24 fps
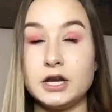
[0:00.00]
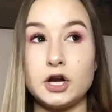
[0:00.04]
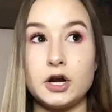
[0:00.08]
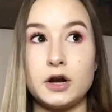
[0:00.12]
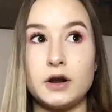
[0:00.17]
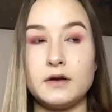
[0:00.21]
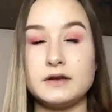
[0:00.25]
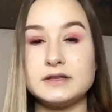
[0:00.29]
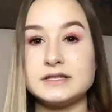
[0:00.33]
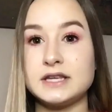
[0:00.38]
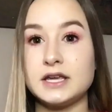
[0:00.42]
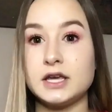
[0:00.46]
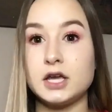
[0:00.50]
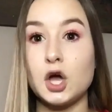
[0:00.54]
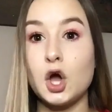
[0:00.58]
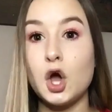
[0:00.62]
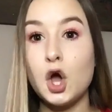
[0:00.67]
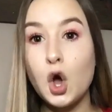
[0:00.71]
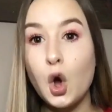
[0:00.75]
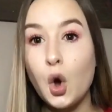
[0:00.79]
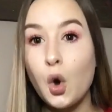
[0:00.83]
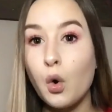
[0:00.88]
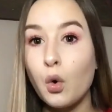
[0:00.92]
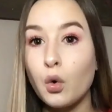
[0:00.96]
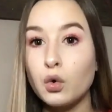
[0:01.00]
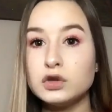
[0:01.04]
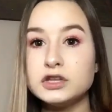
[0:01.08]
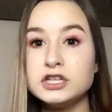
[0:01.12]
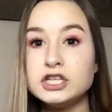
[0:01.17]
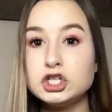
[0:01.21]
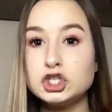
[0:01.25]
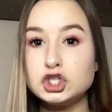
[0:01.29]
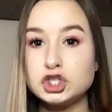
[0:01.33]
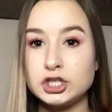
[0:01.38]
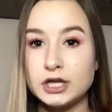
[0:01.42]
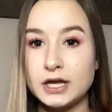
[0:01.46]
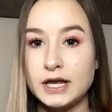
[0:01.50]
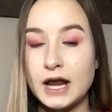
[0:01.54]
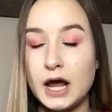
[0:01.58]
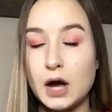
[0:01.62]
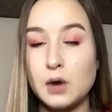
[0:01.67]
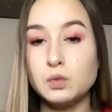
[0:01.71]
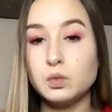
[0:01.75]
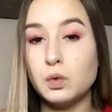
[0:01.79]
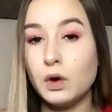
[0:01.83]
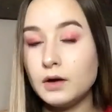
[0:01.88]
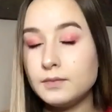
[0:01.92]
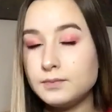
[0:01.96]
And I was like, holy shit,
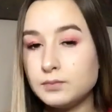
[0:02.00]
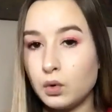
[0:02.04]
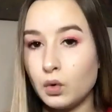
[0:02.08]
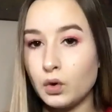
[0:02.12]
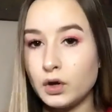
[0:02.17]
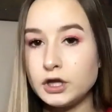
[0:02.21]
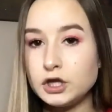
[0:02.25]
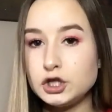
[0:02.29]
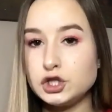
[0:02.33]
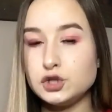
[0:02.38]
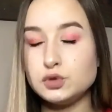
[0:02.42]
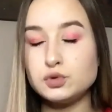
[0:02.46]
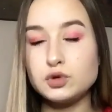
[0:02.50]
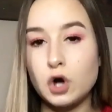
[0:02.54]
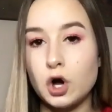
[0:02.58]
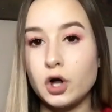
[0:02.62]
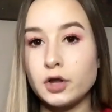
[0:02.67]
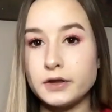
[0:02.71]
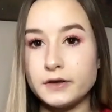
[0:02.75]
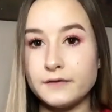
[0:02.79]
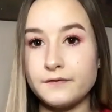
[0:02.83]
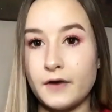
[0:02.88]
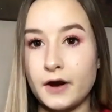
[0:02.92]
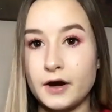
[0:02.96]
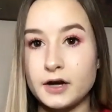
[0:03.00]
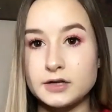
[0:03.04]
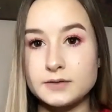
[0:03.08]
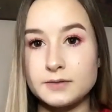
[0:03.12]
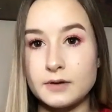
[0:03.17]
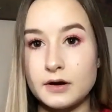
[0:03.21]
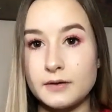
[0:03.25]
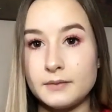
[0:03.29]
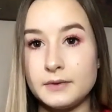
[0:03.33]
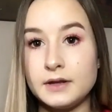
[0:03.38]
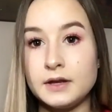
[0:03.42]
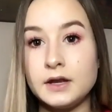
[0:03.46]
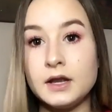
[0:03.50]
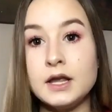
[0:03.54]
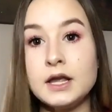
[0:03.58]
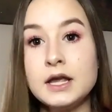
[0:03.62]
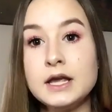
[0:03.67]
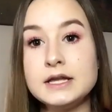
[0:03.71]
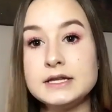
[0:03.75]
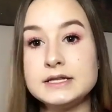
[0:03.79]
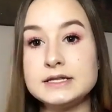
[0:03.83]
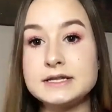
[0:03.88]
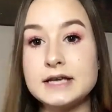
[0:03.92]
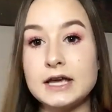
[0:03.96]
at what point do you call the fire department
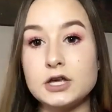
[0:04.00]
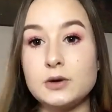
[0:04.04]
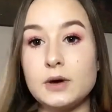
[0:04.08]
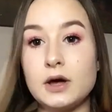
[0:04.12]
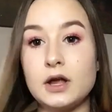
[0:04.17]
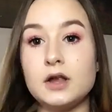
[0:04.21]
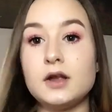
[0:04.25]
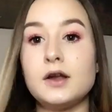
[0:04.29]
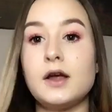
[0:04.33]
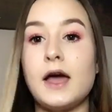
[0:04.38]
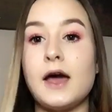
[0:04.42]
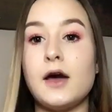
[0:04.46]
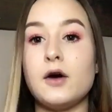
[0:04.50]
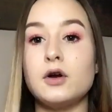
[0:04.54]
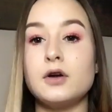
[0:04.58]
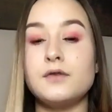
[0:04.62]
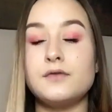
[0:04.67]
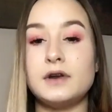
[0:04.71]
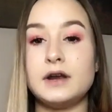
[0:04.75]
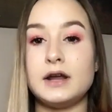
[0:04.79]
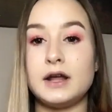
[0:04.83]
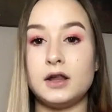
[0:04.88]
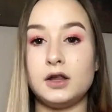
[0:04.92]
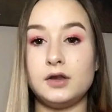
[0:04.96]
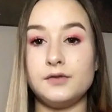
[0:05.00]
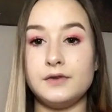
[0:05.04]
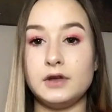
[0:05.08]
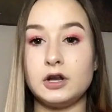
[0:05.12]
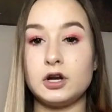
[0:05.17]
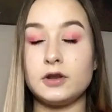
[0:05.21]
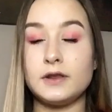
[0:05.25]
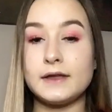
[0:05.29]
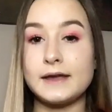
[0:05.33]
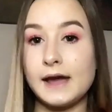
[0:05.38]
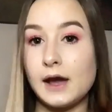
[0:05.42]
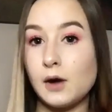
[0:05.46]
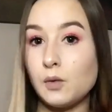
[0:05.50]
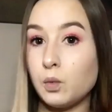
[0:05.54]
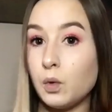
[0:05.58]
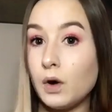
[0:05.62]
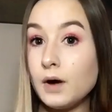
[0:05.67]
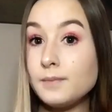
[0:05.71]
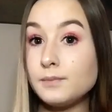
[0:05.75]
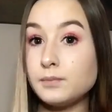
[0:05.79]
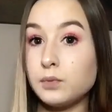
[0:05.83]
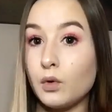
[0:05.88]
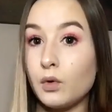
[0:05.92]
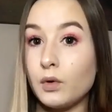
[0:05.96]
to get you out of an elevator? Like, at
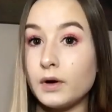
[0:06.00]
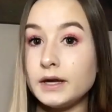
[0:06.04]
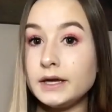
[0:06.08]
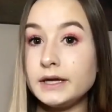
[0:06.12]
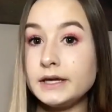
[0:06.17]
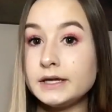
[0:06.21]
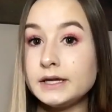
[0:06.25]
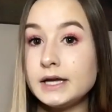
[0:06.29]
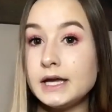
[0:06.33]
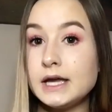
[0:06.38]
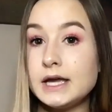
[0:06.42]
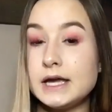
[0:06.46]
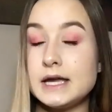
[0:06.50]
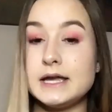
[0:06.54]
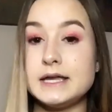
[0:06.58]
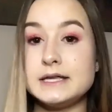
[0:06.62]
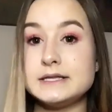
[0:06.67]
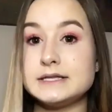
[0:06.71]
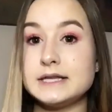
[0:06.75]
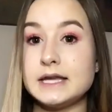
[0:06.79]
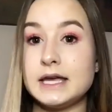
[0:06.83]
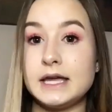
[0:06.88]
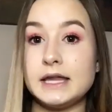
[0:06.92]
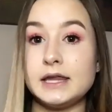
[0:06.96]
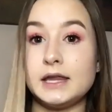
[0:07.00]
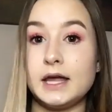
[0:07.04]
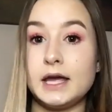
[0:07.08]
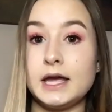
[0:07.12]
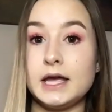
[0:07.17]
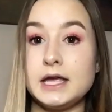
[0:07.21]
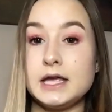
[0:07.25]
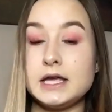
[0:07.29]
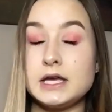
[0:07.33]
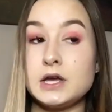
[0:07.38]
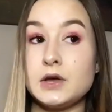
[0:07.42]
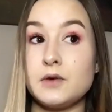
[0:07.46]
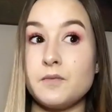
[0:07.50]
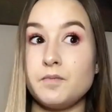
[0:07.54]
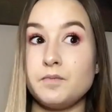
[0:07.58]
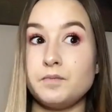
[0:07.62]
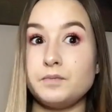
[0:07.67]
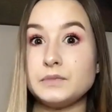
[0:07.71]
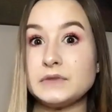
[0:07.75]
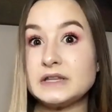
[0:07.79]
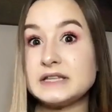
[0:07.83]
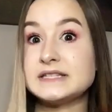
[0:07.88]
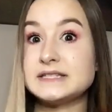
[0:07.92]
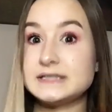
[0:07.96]
what point is it, like,
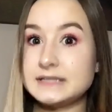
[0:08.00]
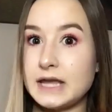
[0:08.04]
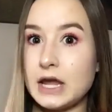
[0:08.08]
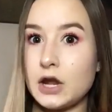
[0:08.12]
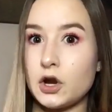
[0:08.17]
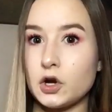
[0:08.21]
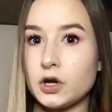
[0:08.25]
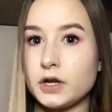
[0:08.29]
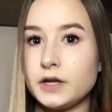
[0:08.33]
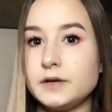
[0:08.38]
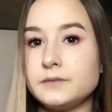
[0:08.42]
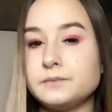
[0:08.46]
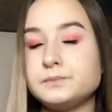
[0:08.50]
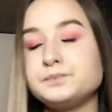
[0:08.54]
scary?